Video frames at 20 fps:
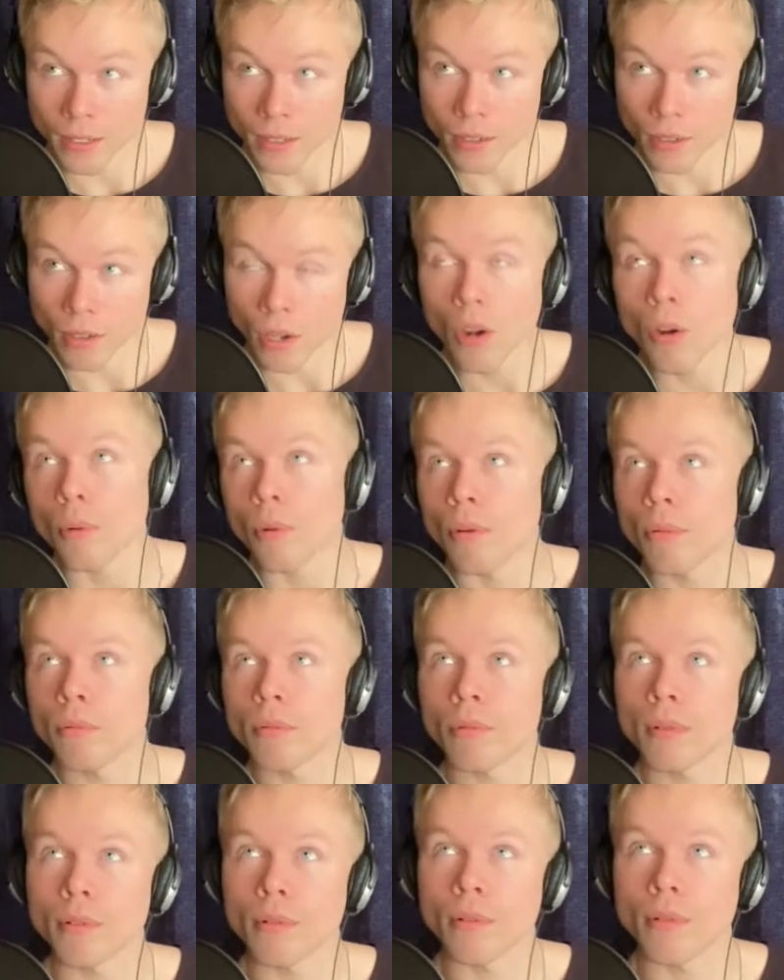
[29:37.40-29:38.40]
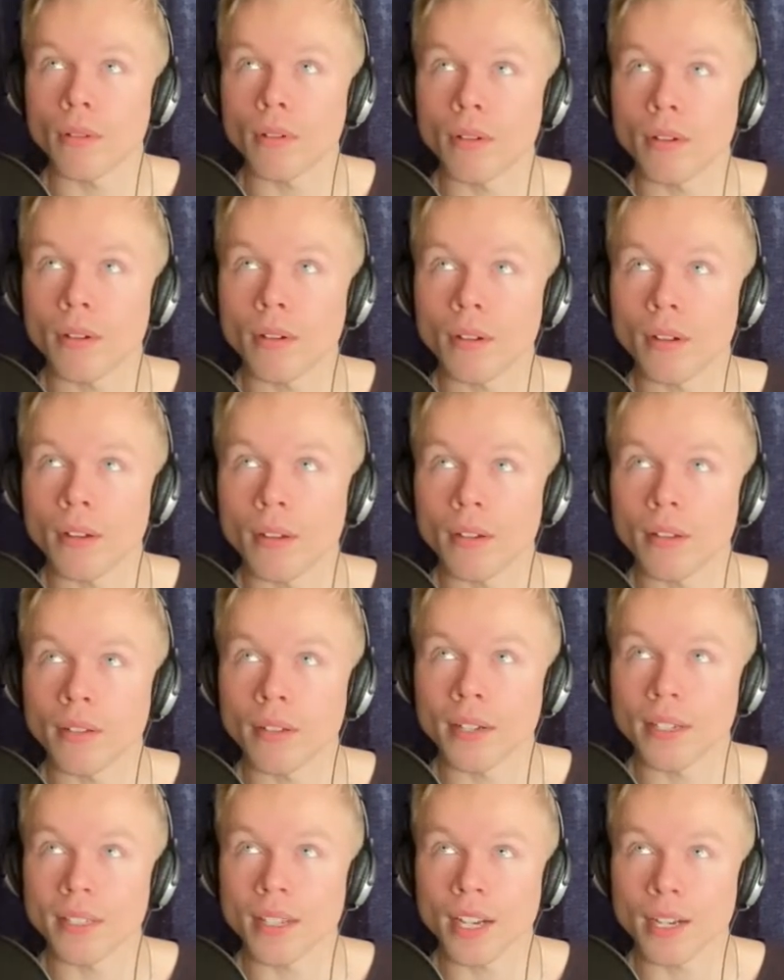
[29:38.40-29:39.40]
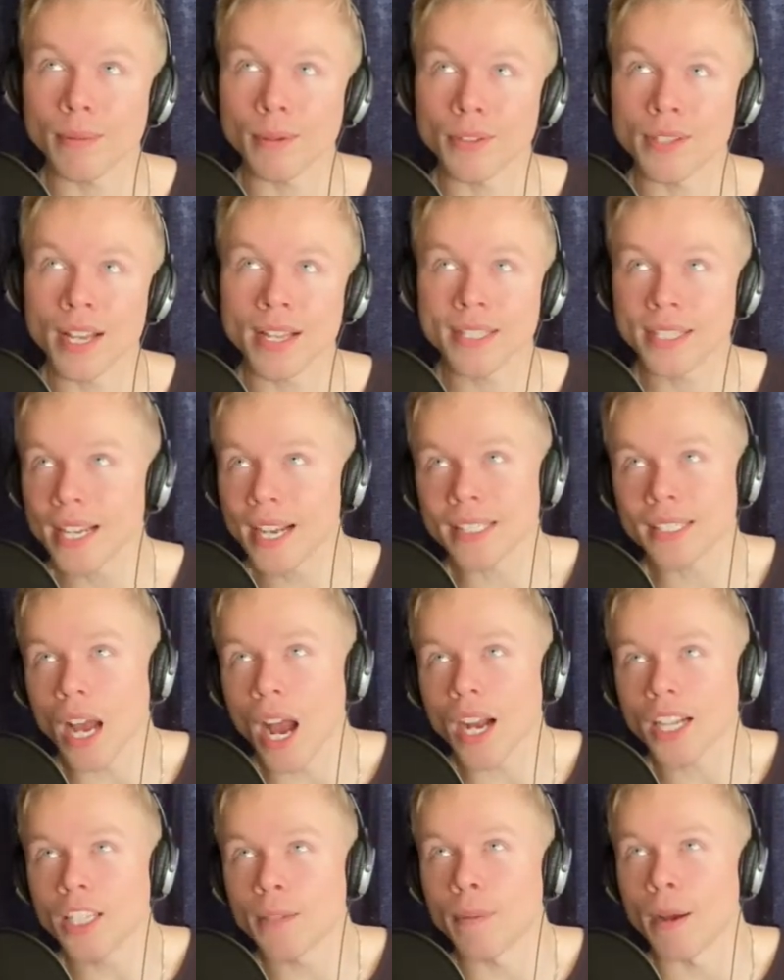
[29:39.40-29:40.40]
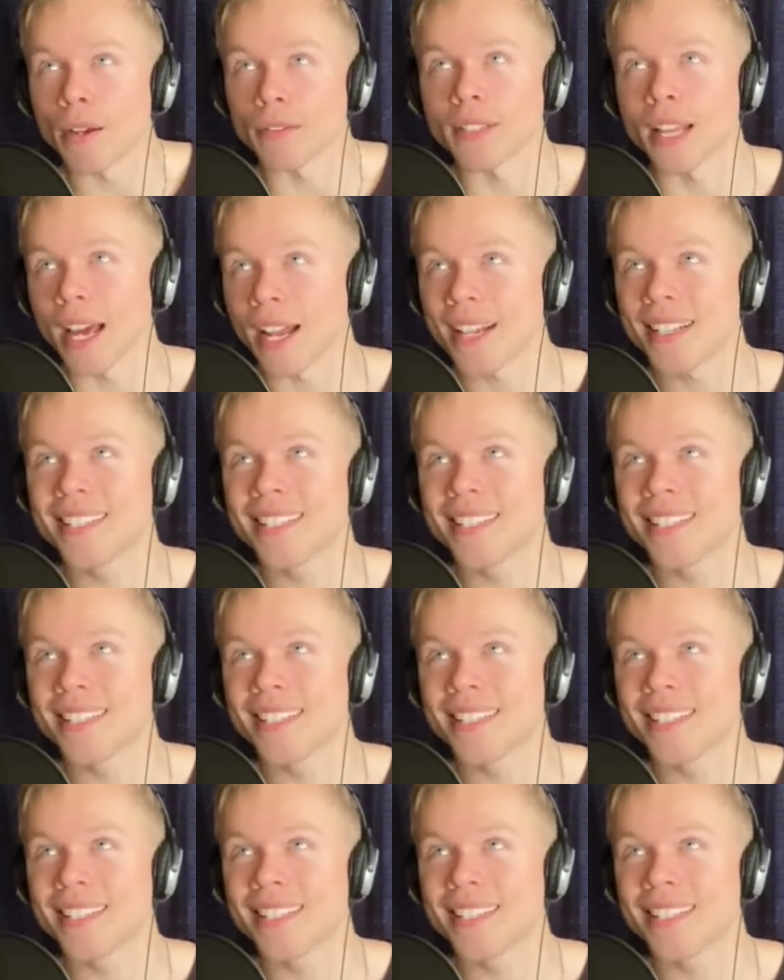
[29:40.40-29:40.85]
Oh, what did I talk about that? See, I talked about that.